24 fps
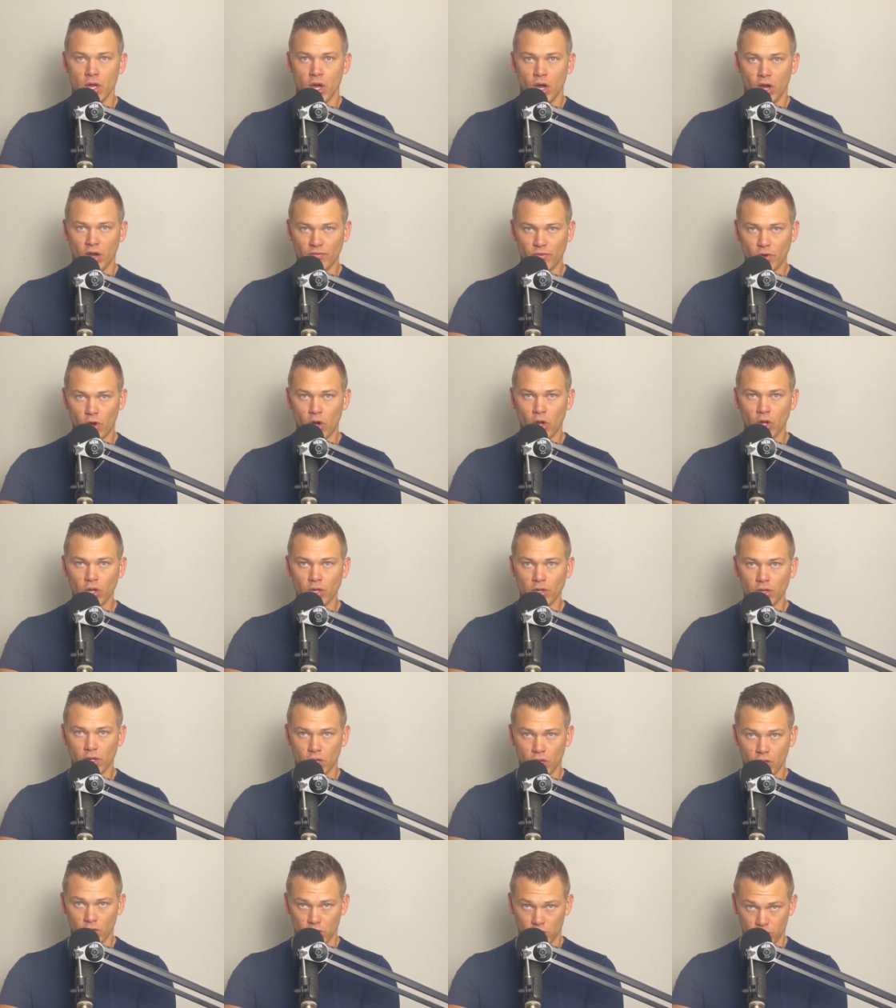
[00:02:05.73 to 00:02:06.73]
of all
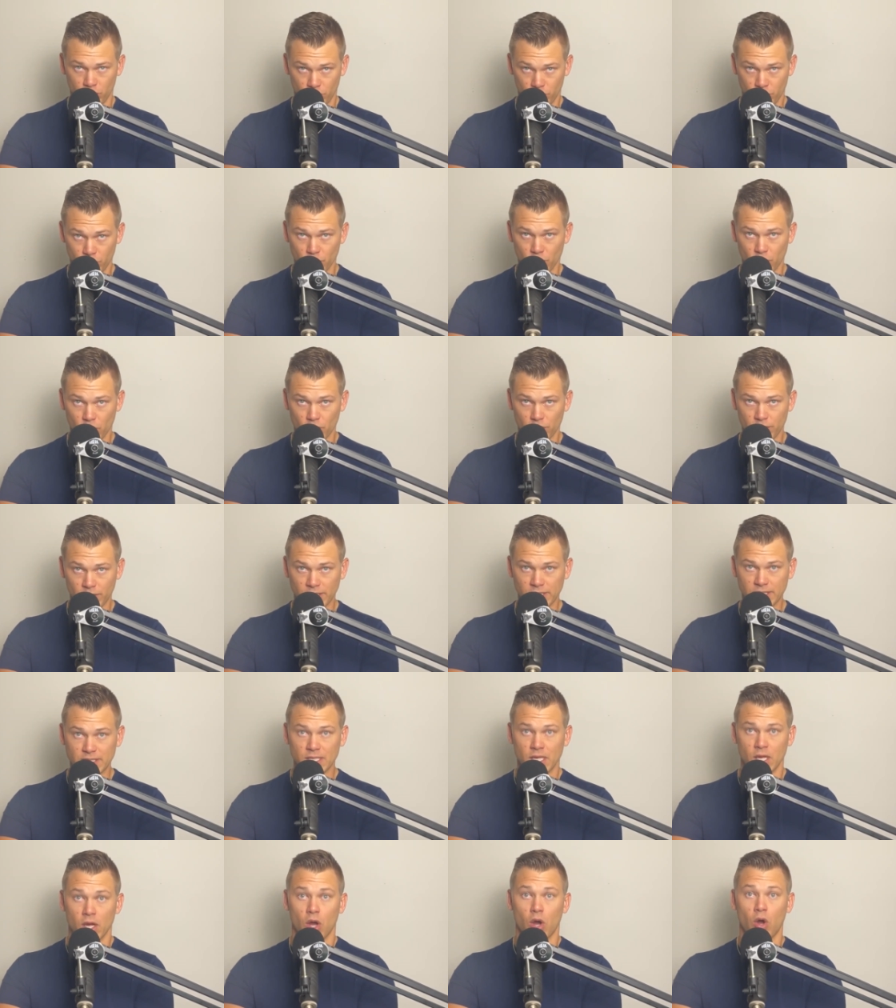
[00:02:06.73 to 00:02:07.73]
your
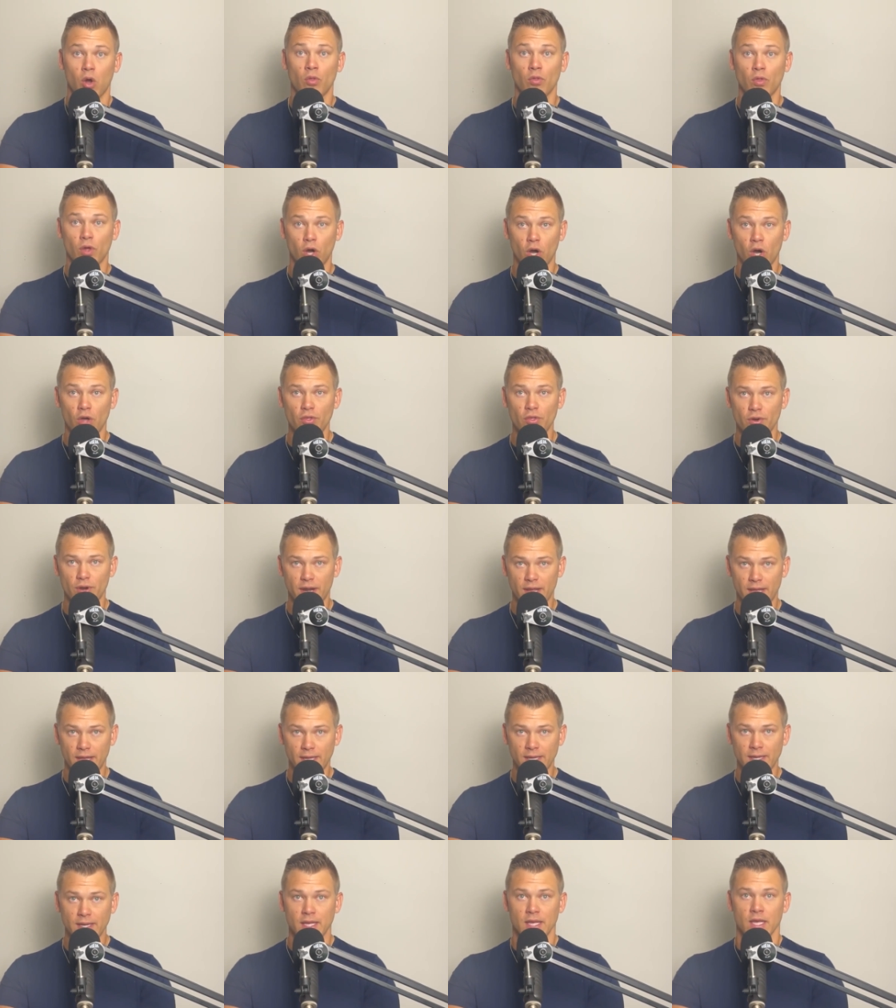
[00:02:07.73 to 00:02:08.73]
earnings on the other
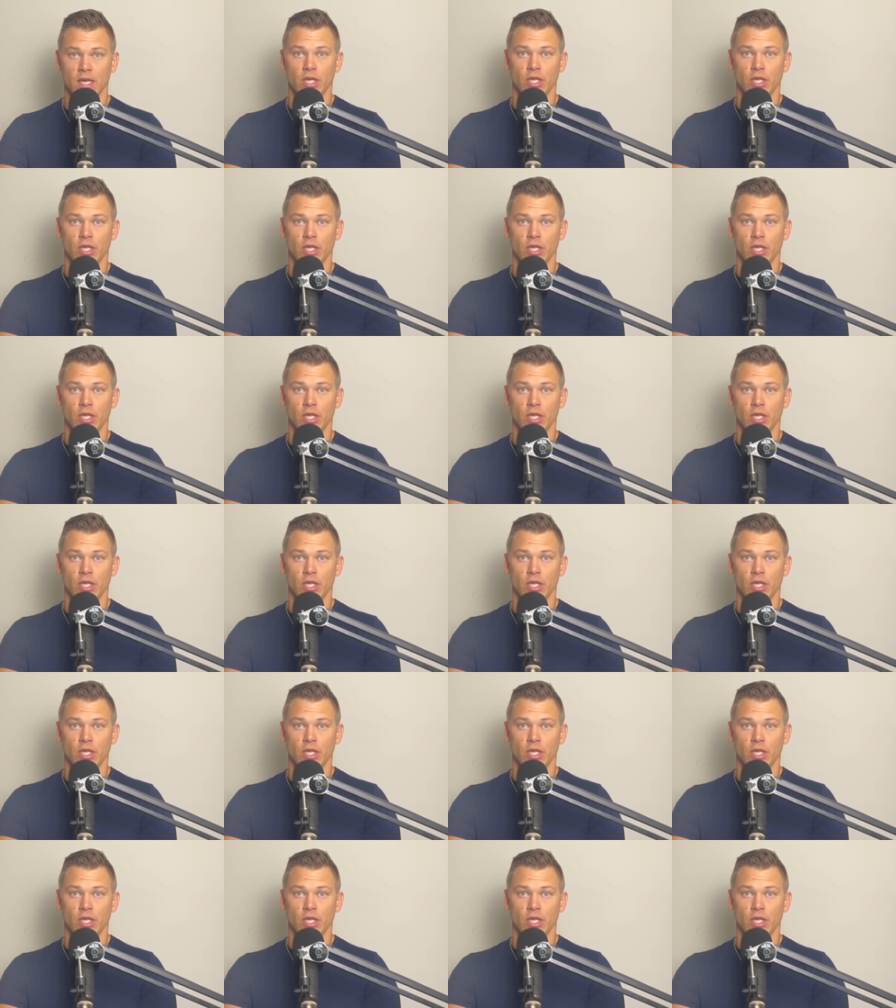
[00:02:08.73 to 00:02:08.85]
hand,